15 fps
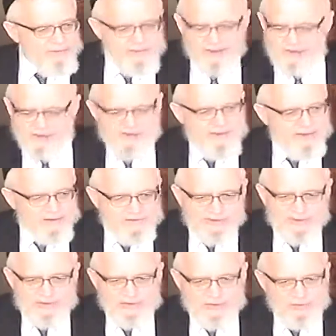reconcile the
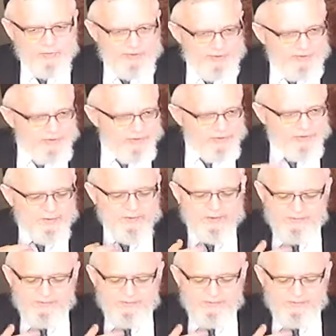Midrash with the Pasuk?